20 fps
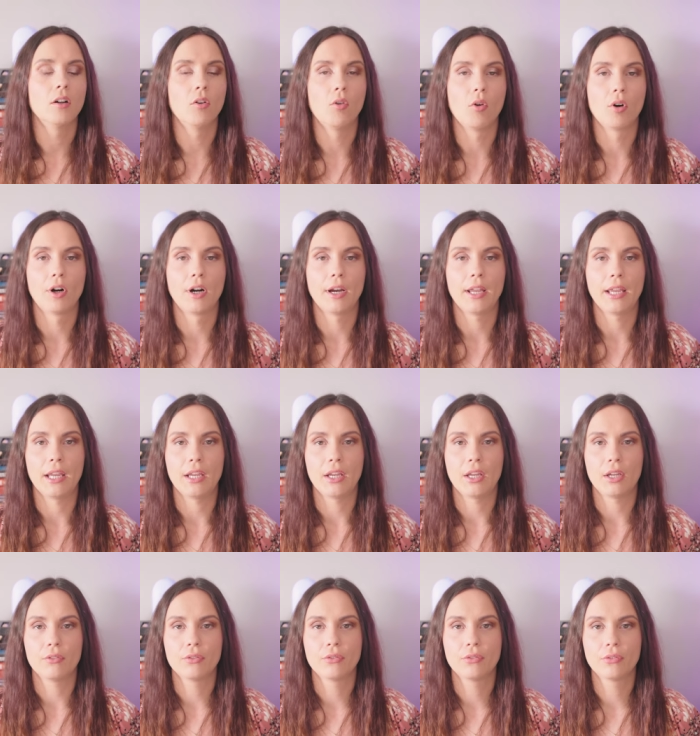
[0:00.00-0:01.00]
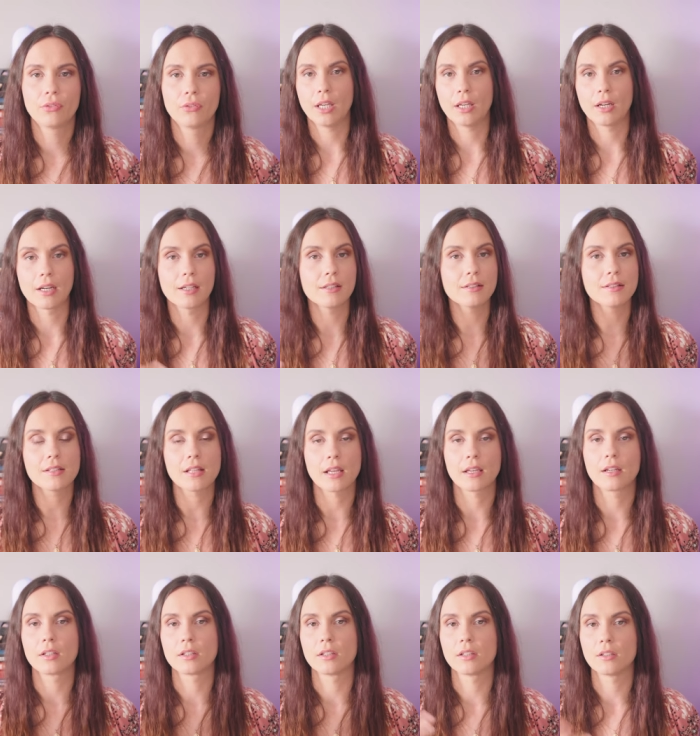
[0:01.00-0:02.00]
Or if it is
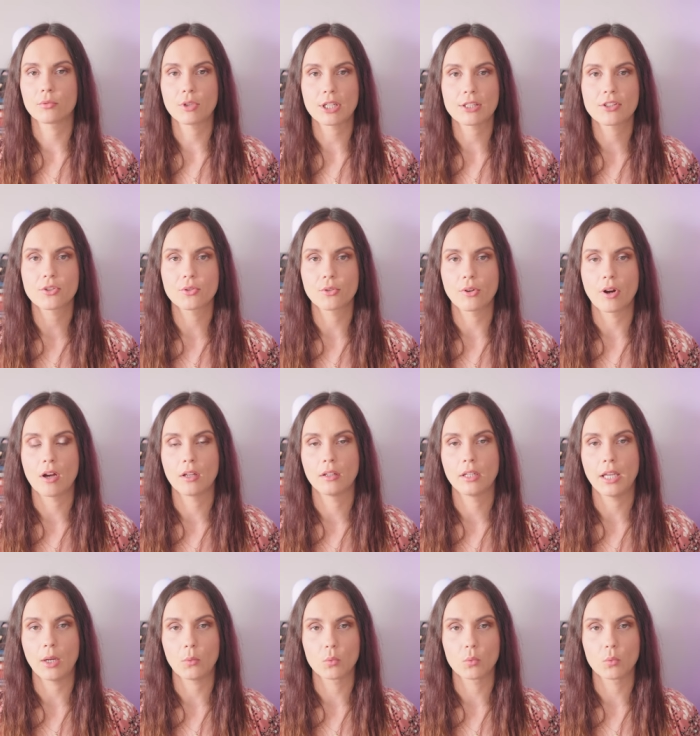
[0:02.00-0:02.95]
like a restaurant,